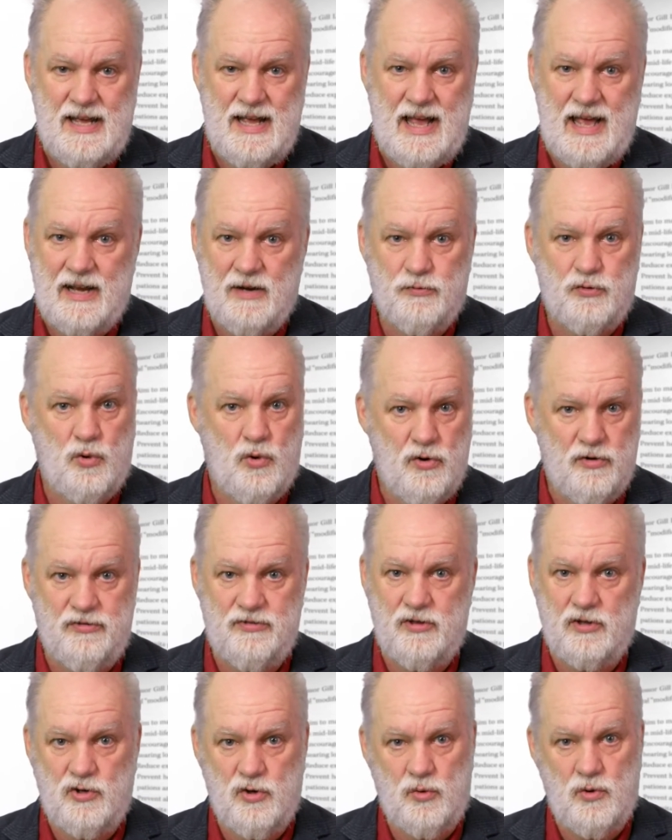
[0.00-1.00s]
And of course,
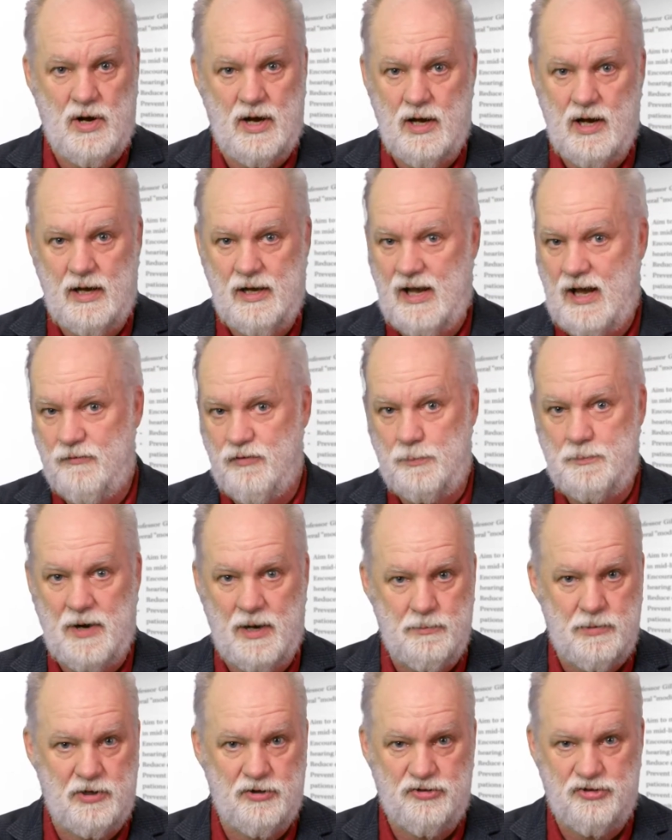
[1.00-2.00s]
I have a
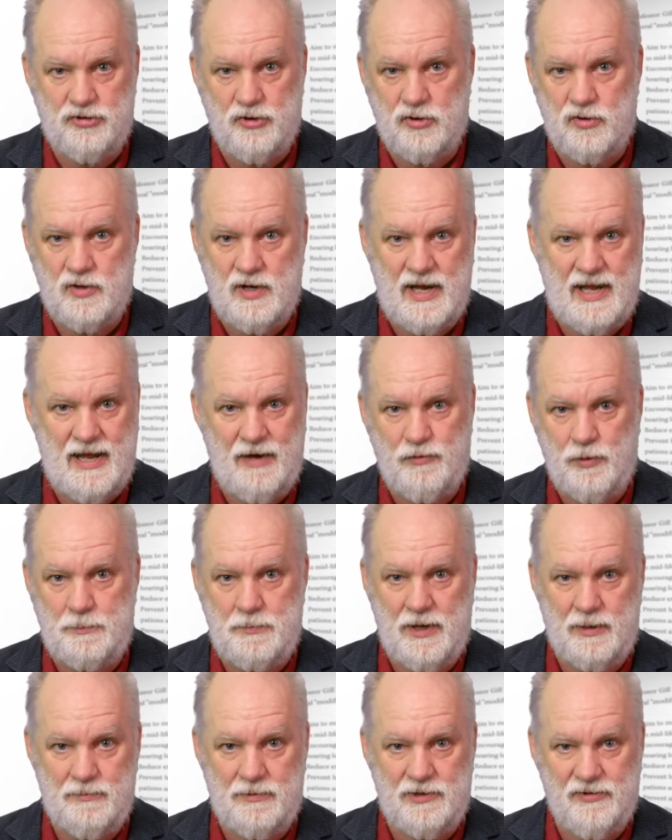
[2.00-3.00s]
publisher, I have a
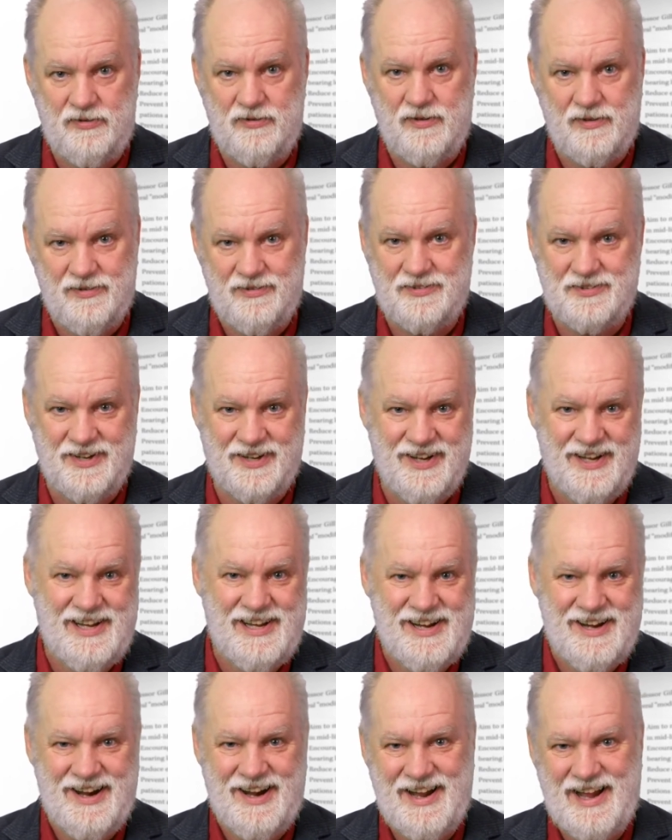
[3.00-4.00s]
publicist,
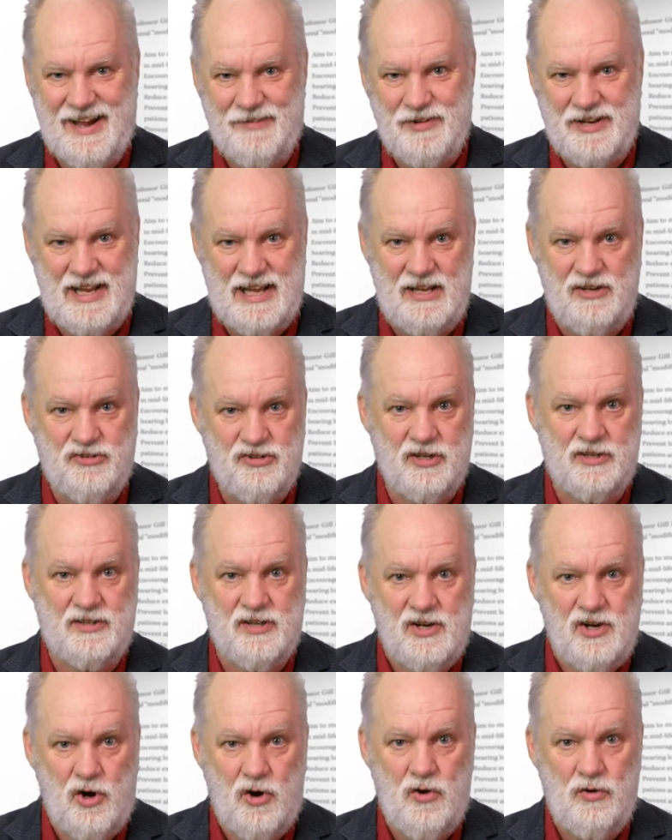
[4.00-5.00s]
I have an agent.
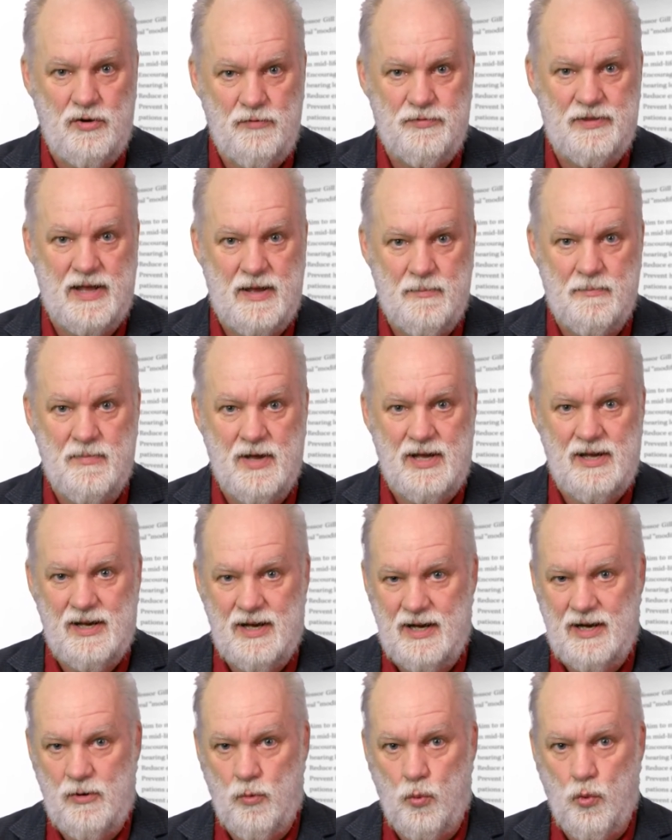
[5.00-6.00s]
All of them
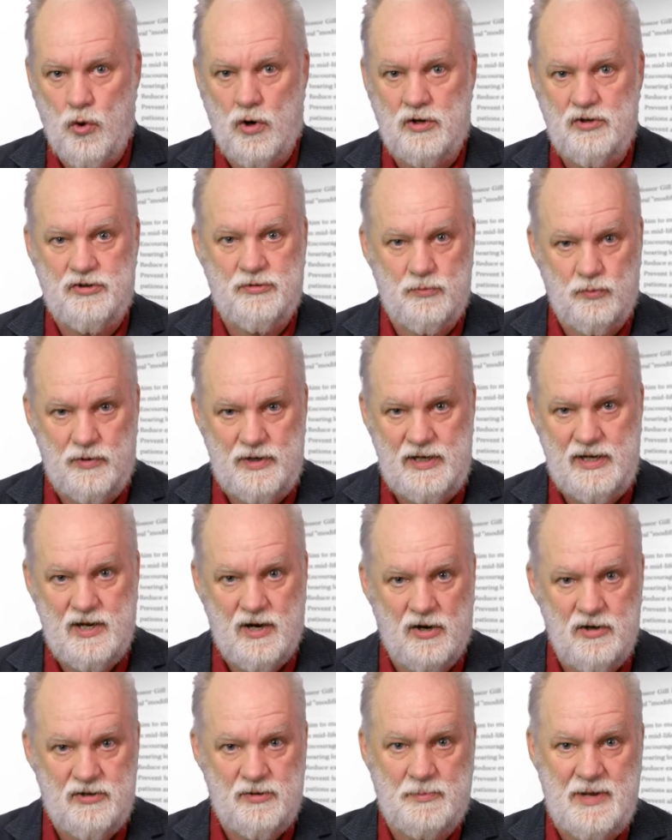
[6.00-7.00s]
worked really
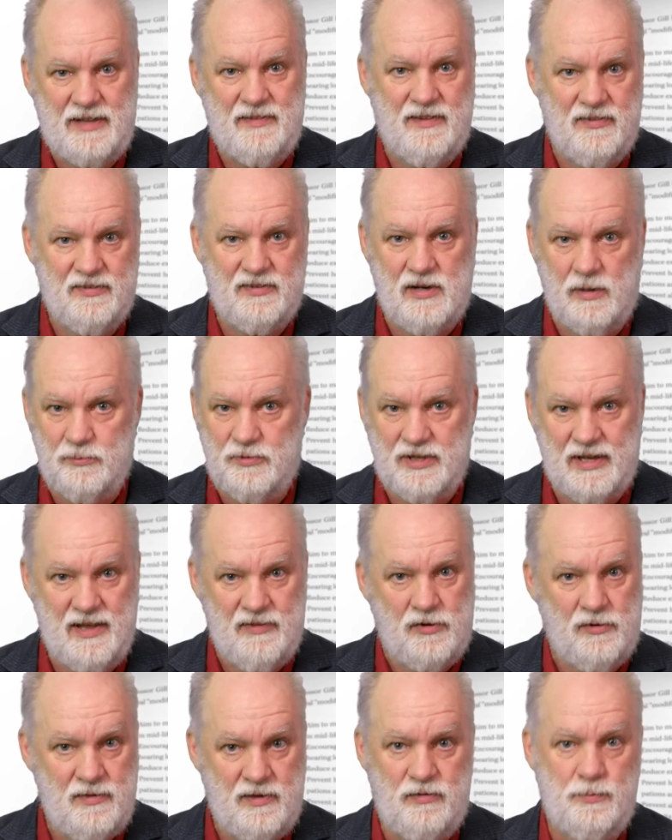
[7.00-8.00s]
hard to make this come
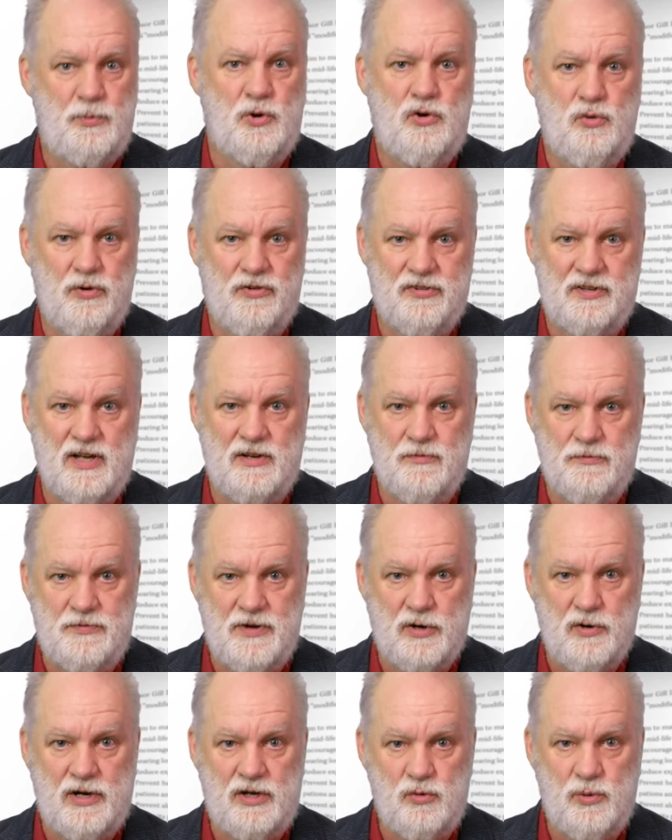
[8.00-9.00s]
together. This book was done
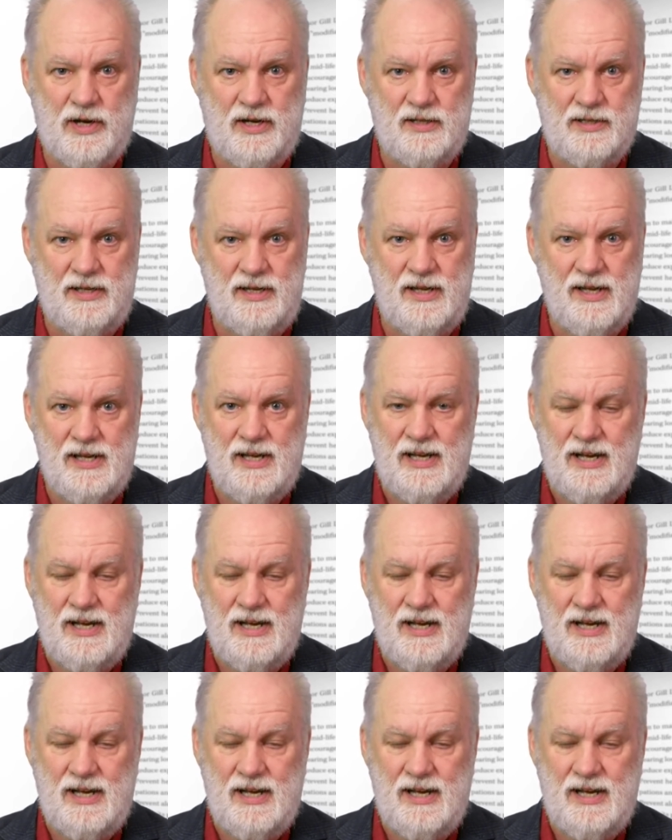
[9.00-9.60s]
very quickly.